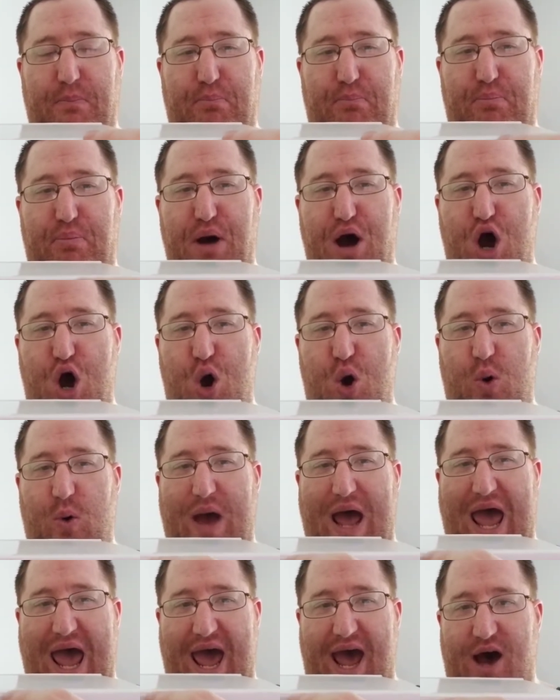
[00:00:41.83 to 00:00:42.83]

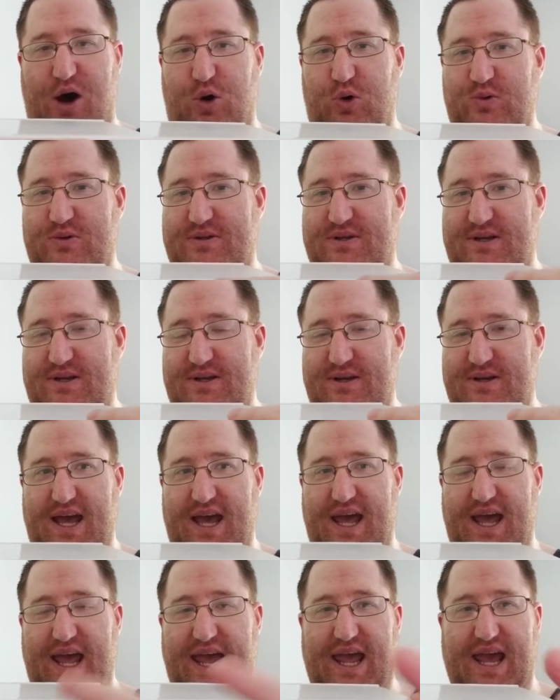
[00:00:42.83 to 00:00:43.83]
bow out,
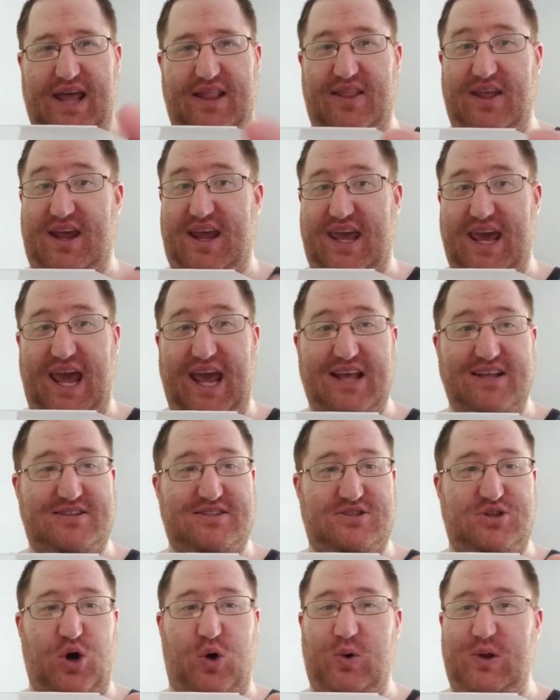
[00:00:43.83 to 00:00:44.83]
and the case
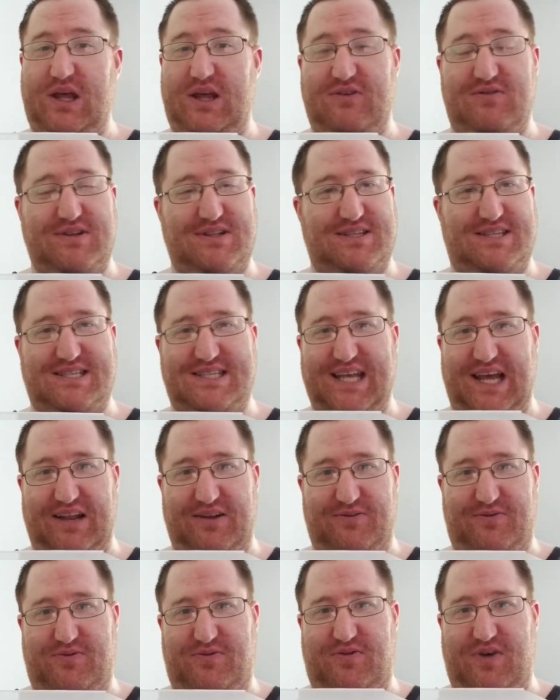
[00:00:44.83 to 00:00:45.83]
don't even sit
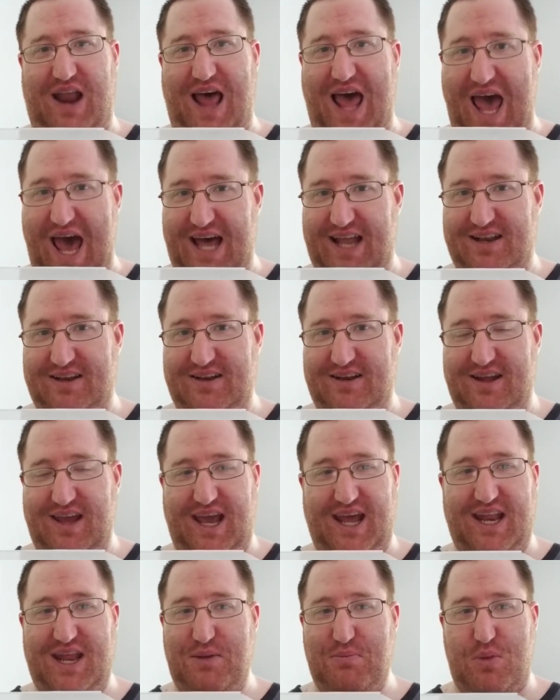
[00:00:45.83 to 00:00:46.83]
flat
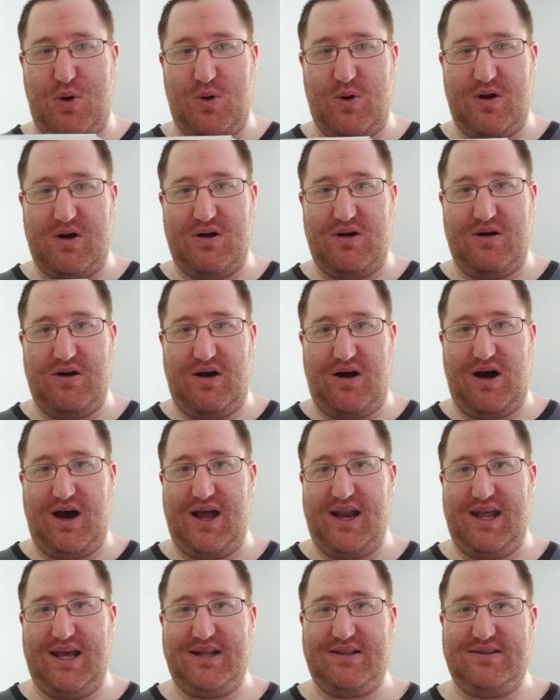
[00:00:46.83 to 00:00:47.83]
anymore
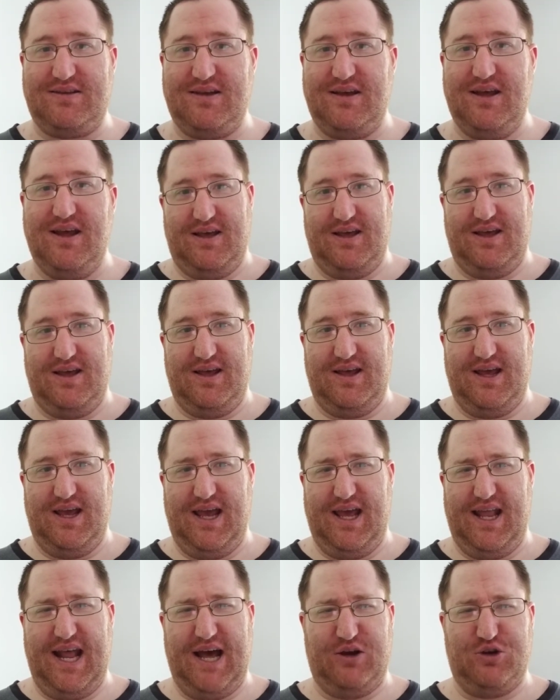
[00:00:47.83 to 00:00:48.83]
on it.
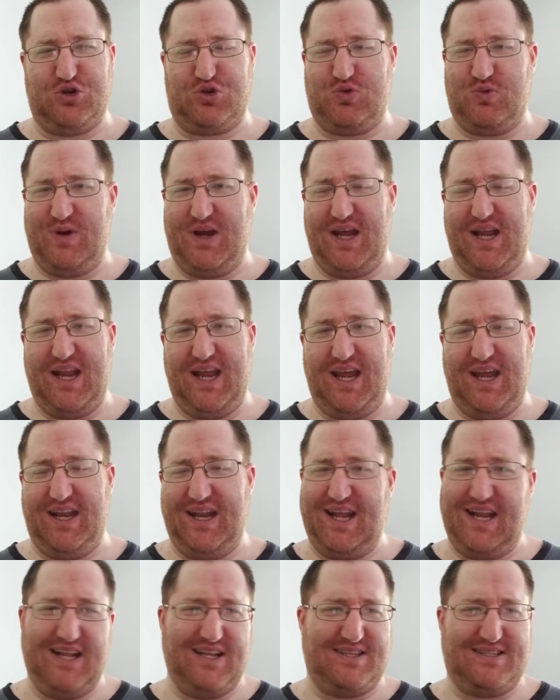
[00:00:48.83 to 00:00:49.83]
And I was reading,
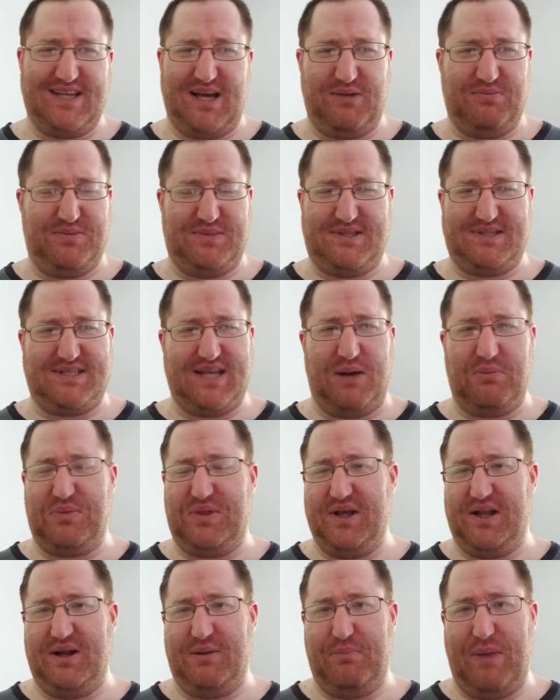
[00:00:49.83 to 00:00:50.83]
and it's
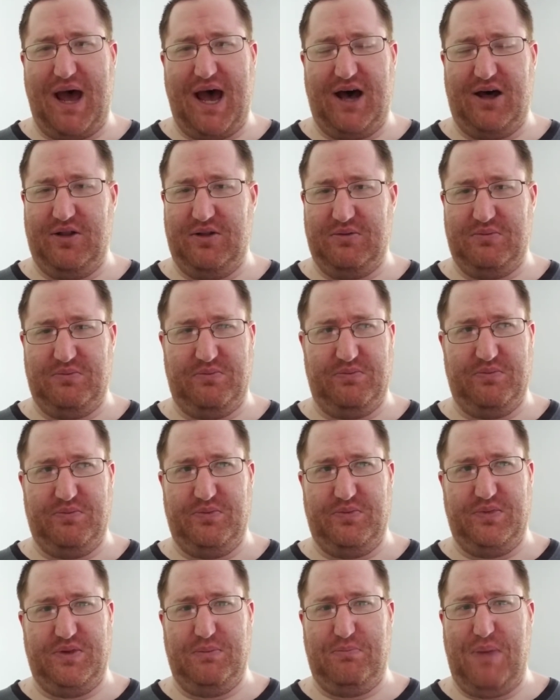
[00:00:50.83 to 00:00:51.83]
something about
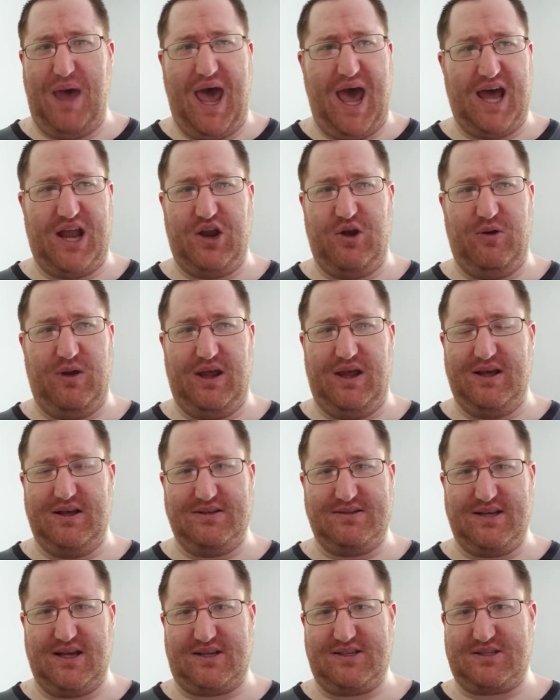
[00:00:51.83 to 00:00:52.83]
the battery
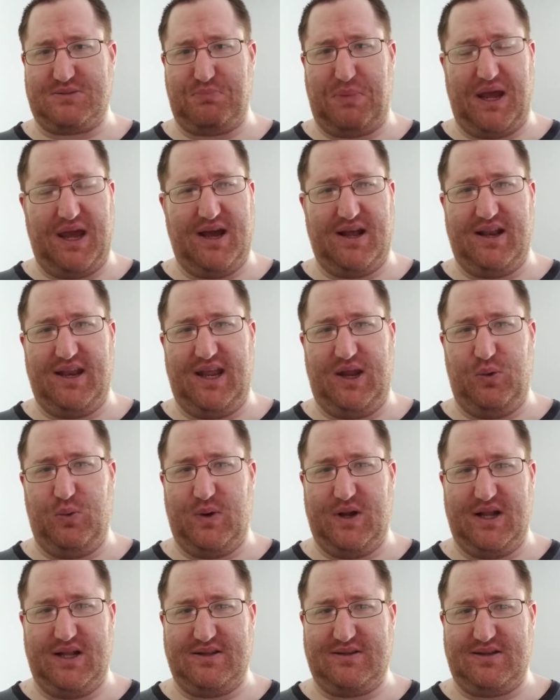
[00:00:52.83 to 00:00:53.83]
is expanding
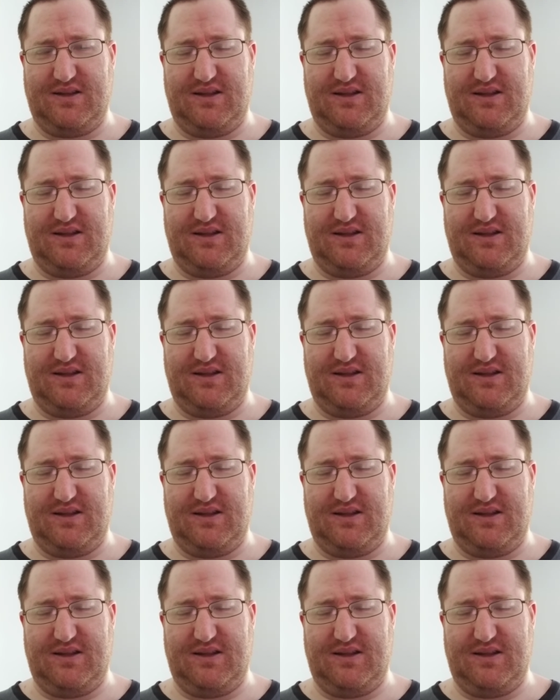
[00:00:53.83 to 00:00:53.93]
when it